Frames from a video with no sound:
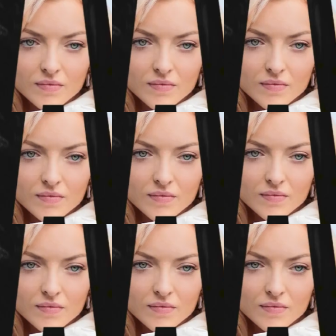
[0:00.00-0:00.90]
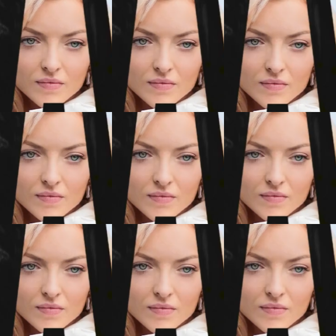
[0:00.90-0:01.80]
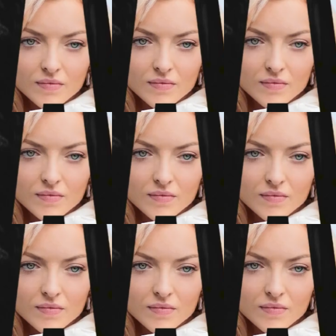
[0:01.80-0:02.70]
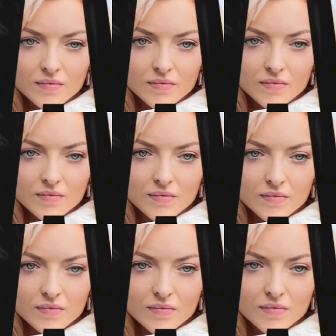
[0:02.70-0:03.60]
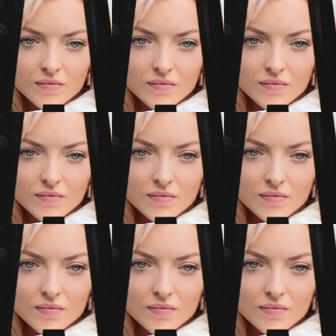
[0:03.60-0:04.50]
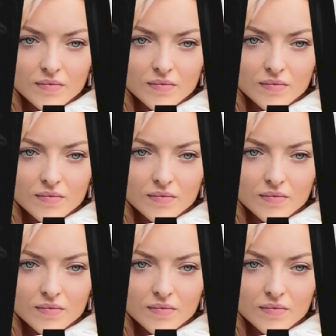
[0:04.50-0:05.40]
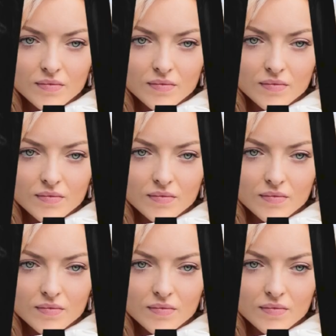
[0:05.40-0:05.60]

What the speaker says: This person isn't speaking.